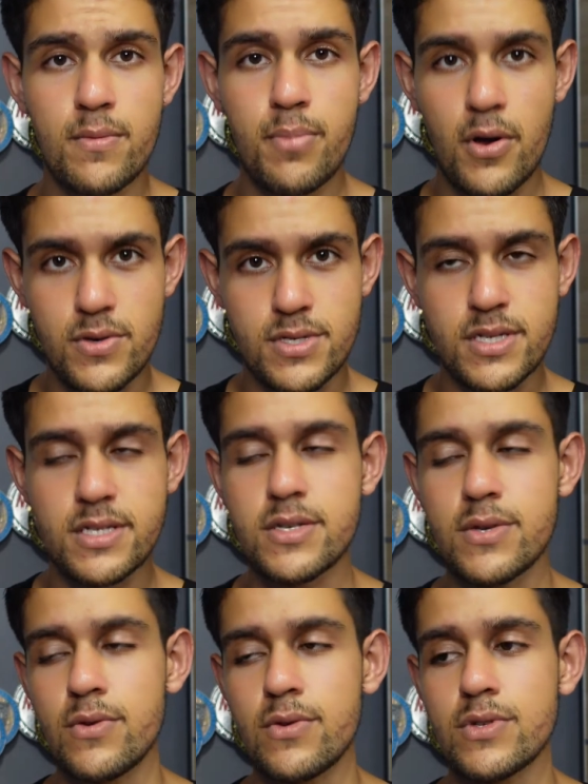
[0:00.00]
poses
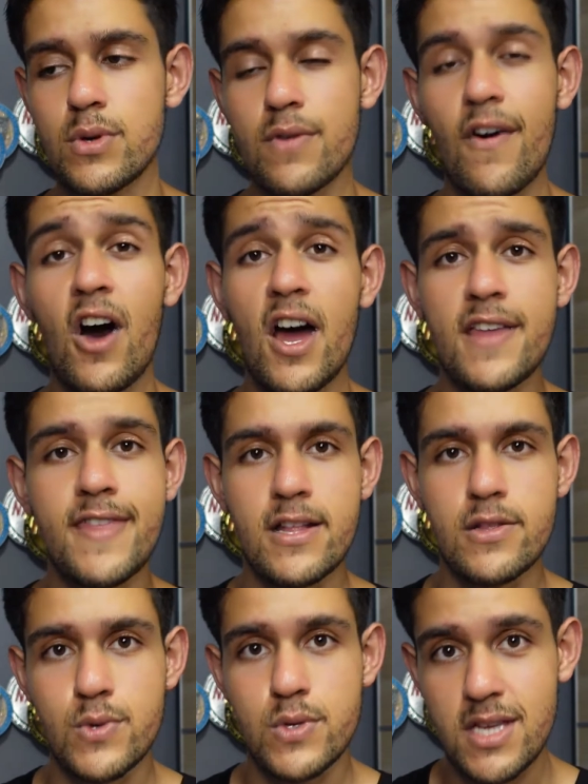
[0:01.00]
to sort of hide that
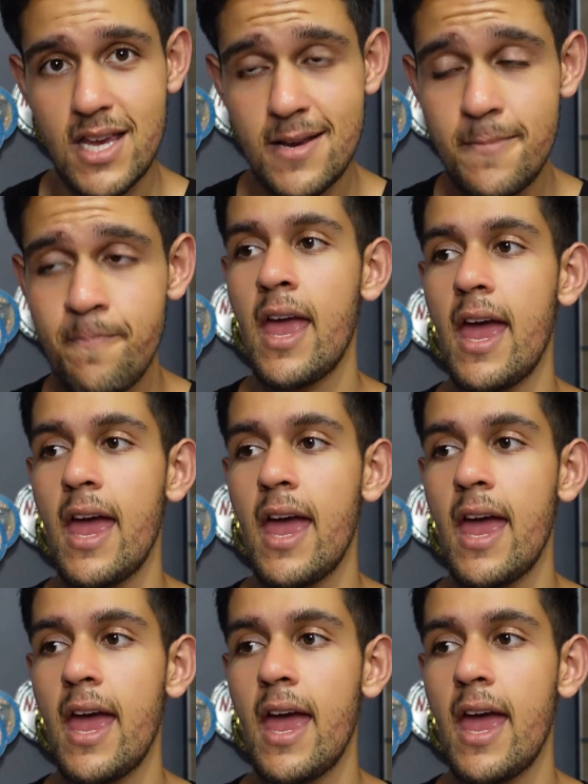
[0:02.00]
loose skin.